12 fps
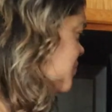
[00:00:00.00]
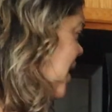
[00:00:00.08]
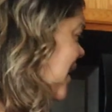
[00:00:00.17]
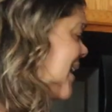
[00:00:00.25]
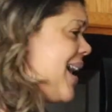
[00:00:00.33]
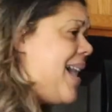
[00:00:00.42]

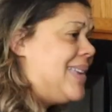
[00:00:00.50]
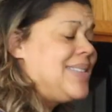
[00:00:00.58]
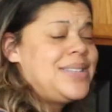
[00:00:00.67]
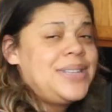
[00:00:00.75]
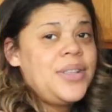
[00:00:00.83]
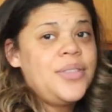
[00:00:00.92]
I
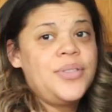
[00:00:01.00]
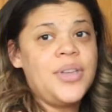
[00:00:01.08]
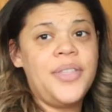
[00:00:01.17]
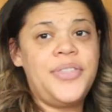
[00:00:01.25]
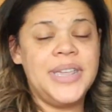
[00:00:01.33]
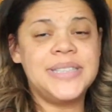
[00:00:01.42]
got
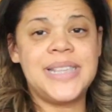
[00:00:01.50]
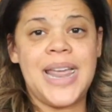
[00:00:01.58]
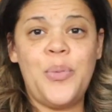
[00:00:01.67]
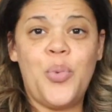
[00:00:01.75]
the things that I